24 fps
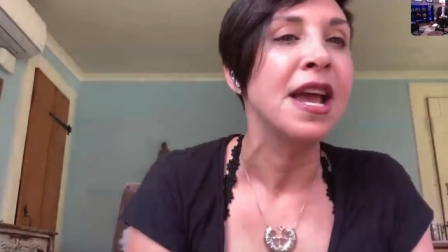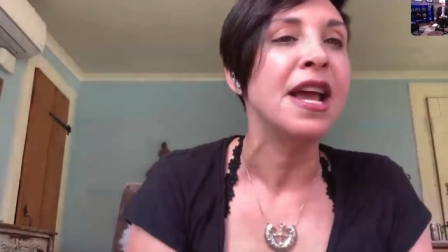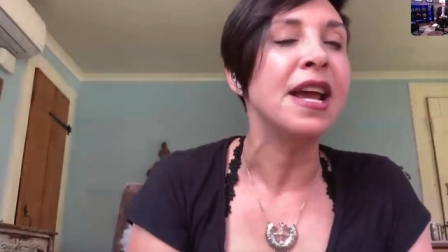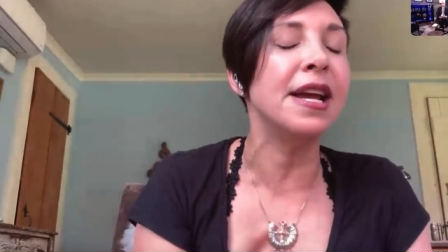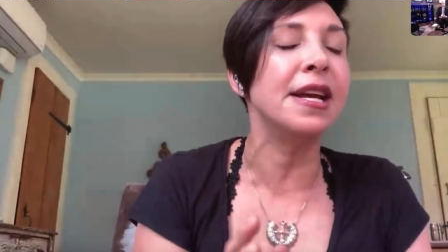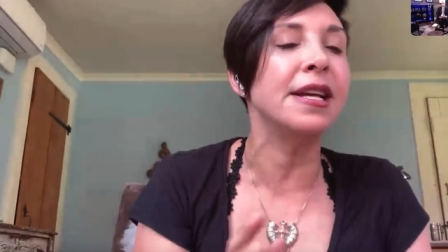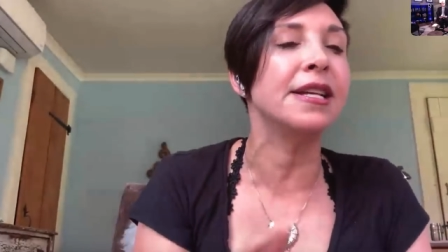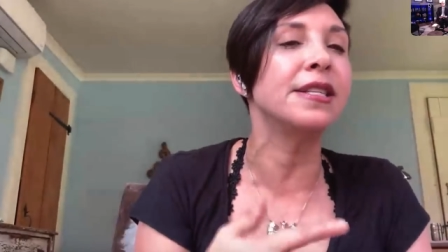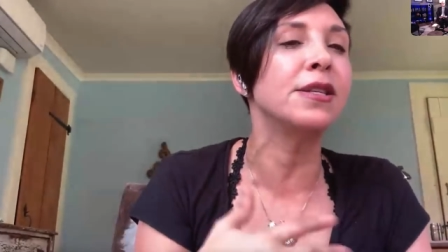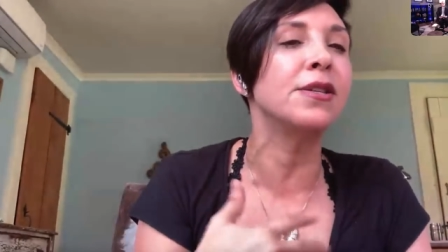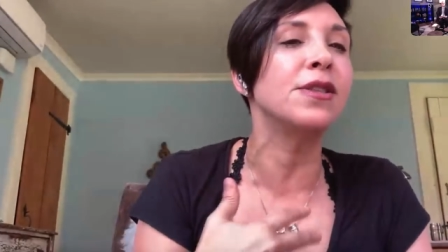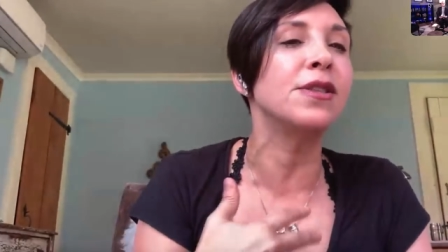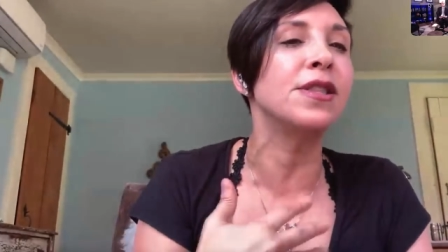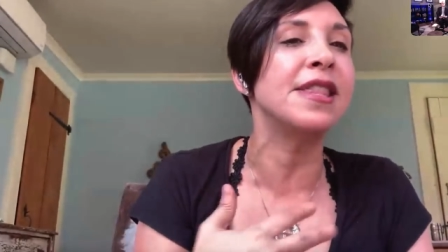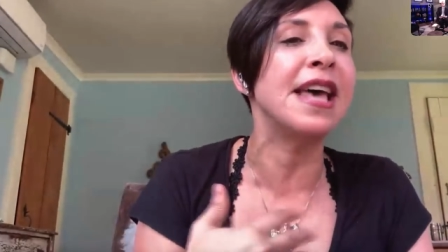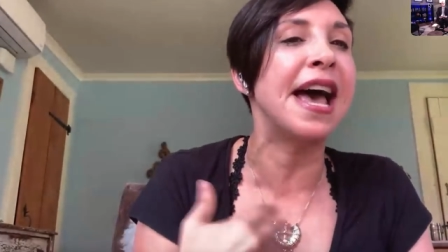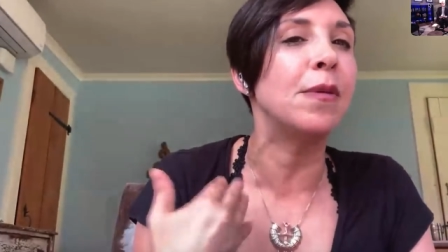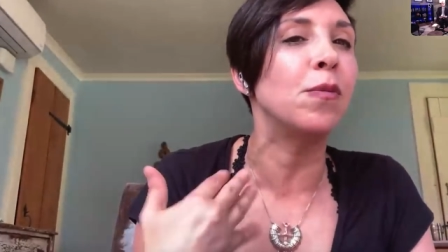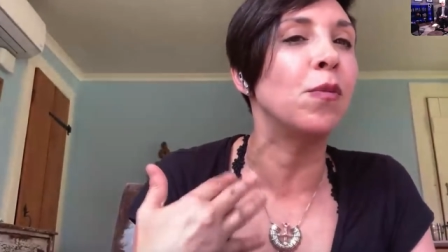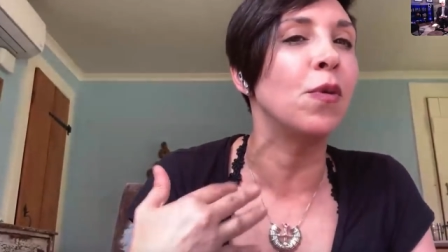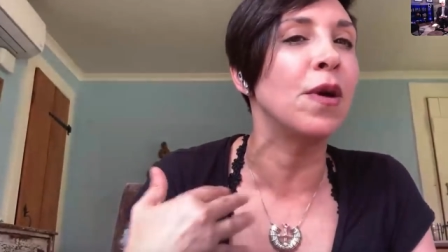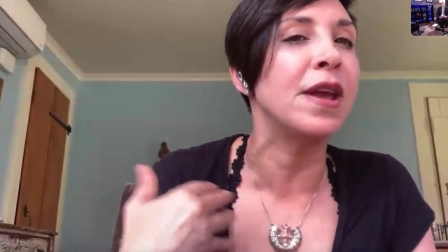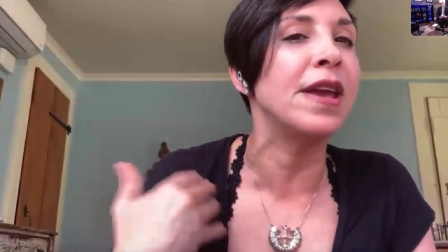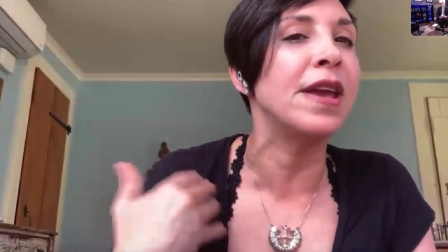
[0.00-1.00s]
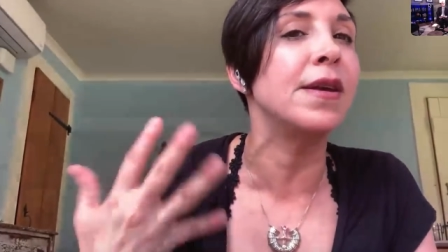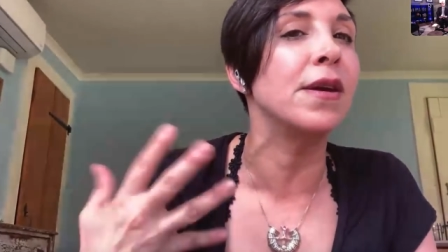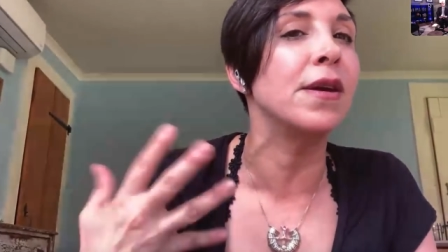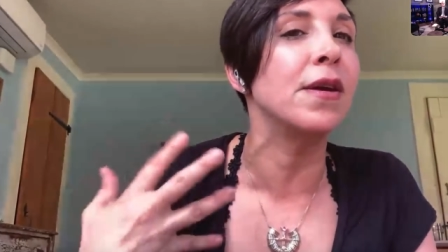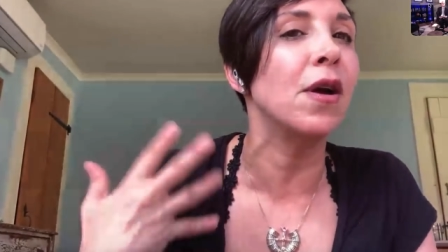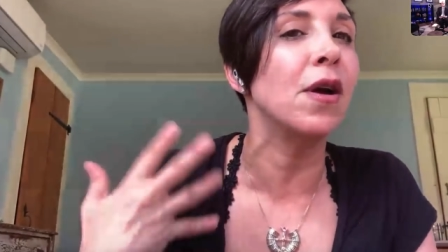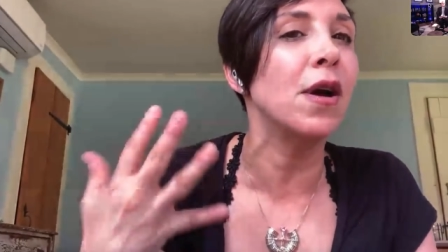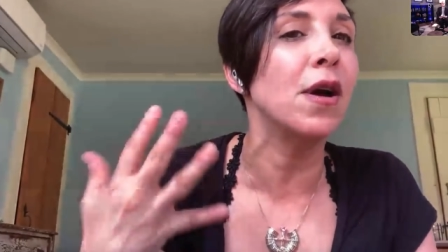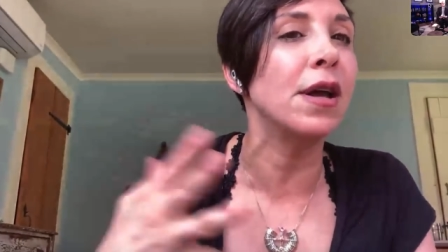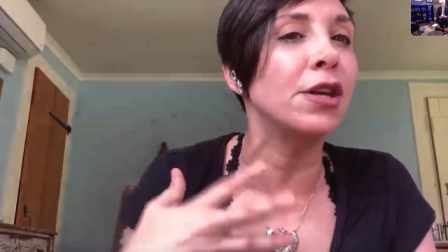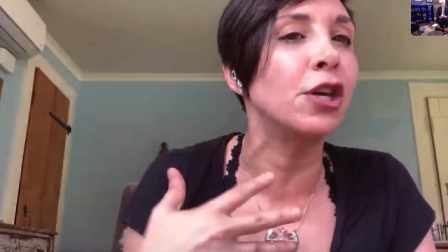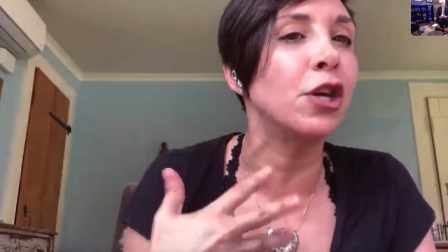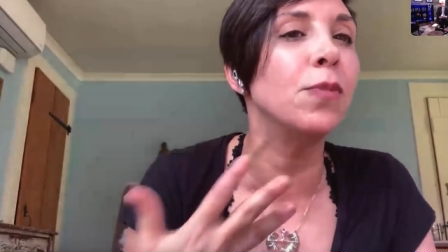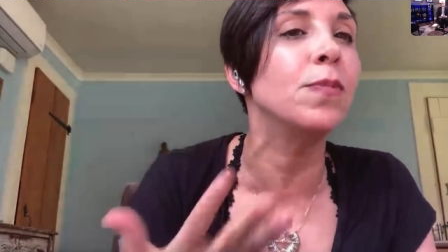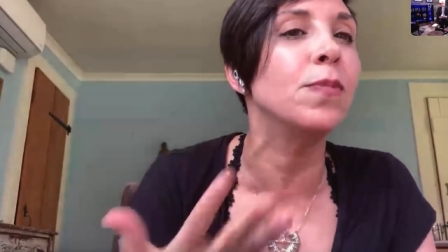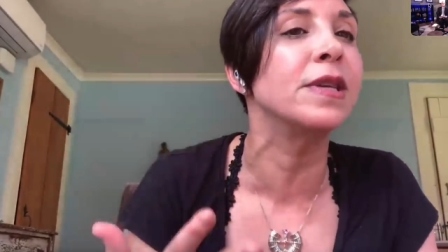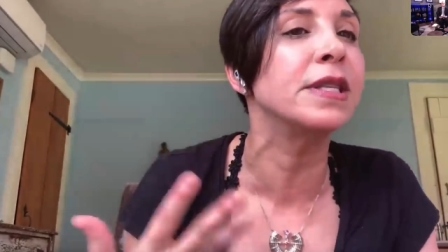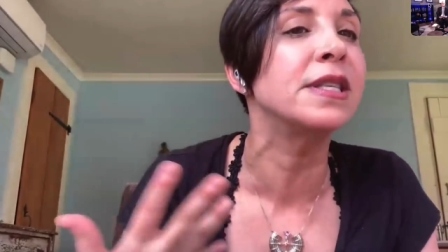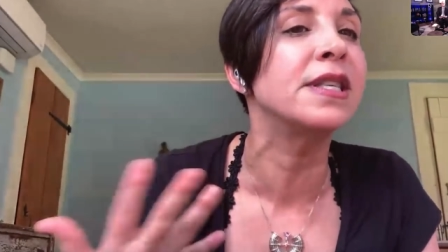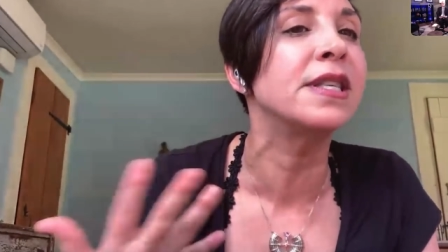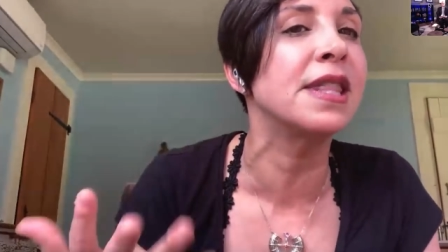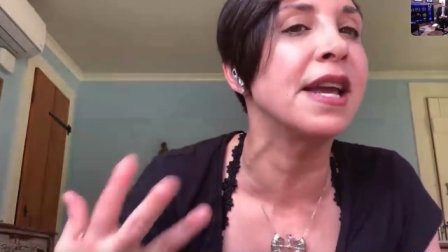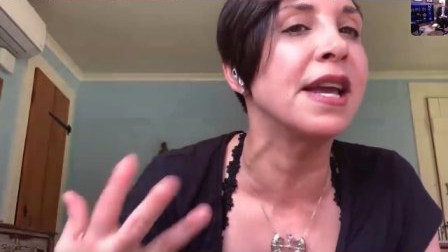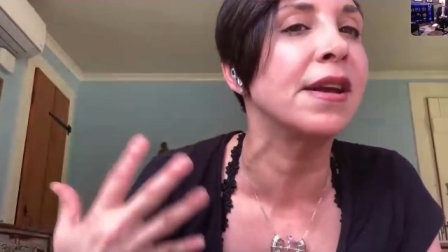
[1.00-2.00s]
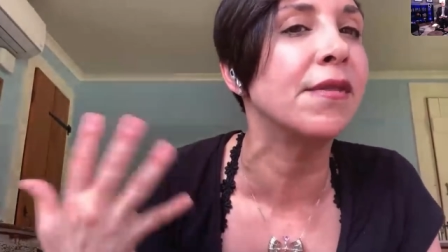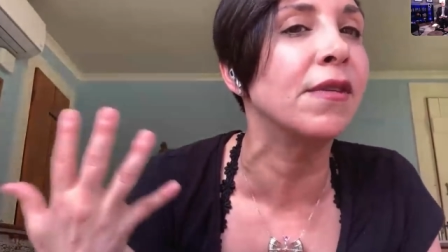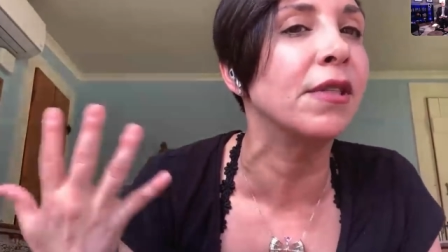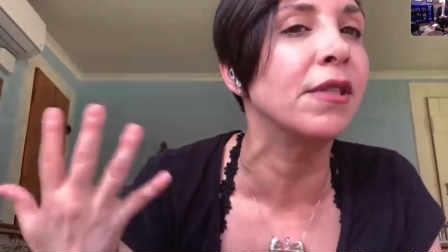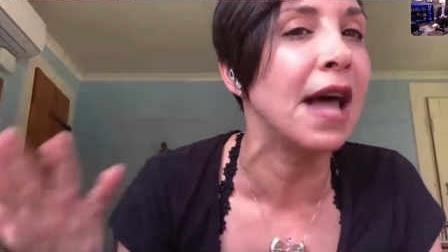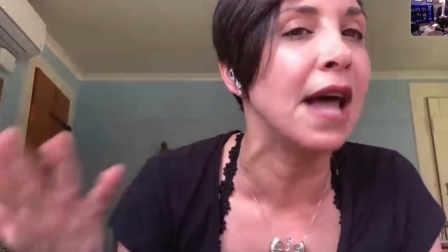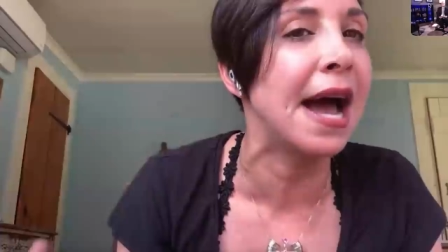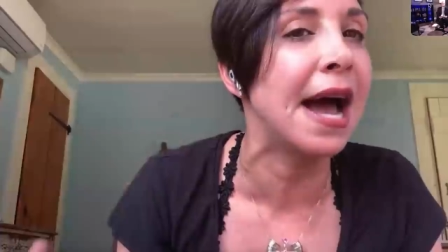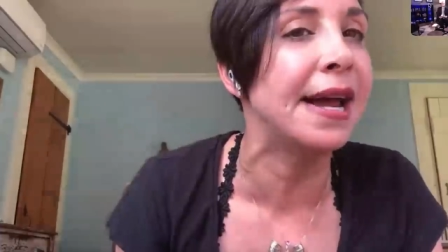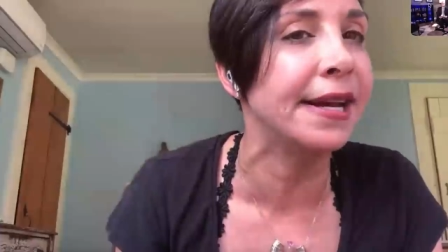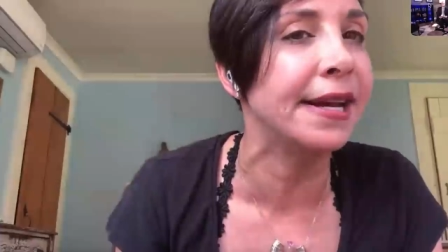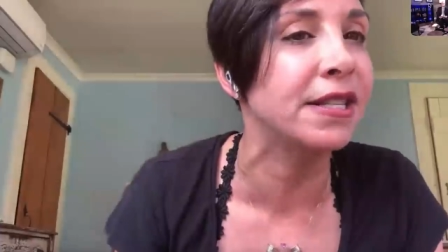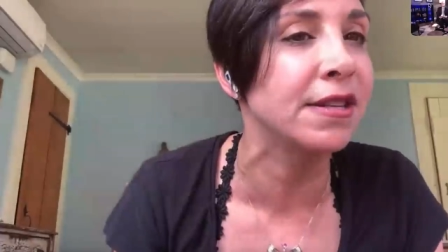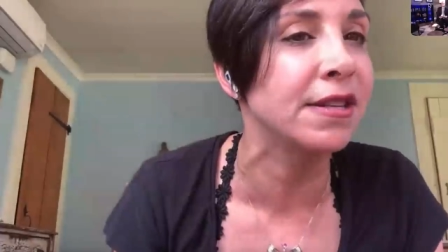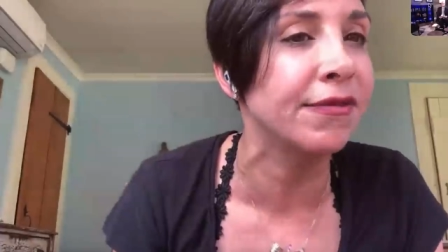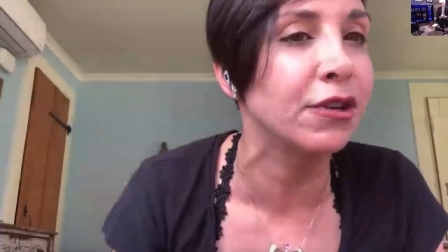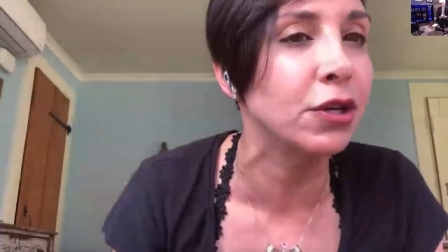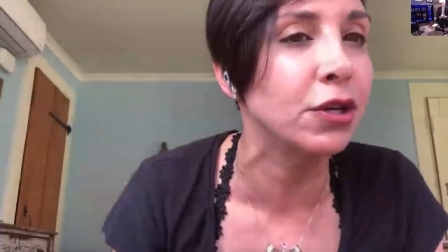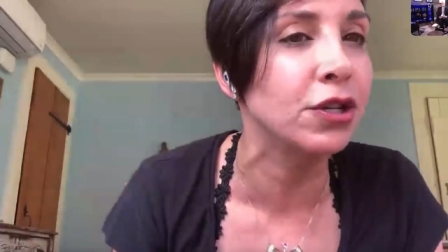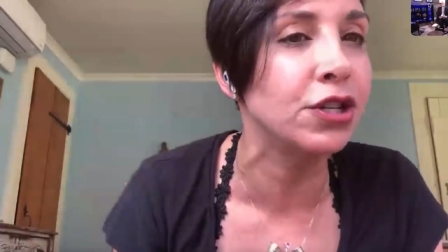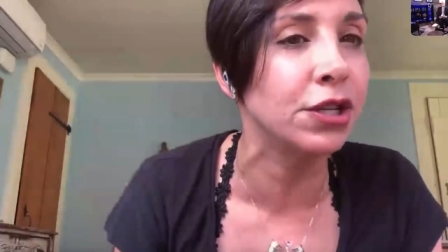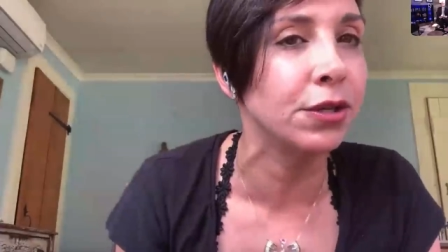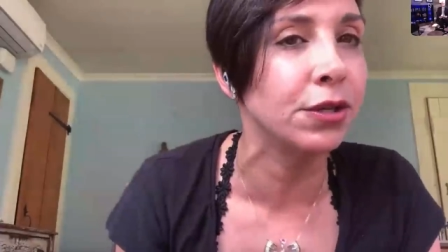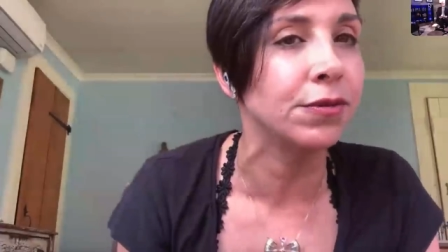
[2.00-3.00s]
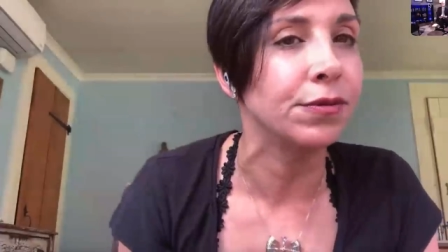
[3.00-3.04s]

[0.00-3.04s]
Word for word: is that we humans think lying is a virtue.